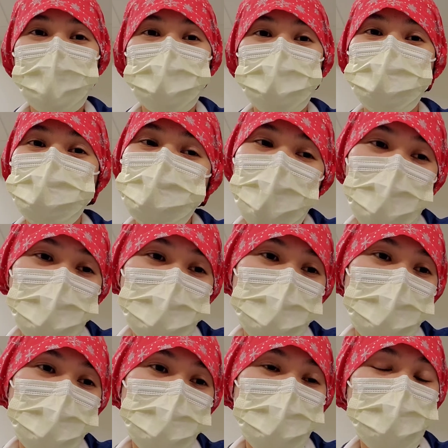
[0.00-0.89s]

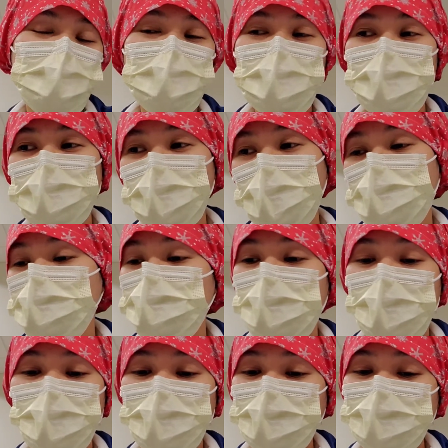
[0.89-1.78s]
trauma, broken
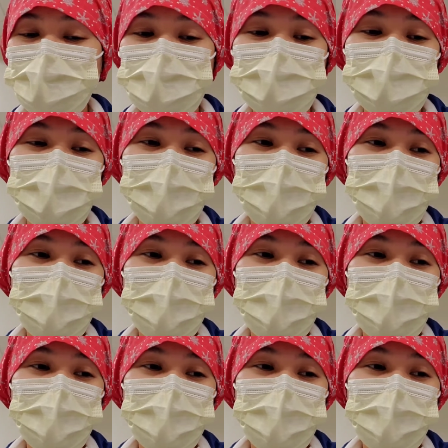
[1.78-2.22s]
bones,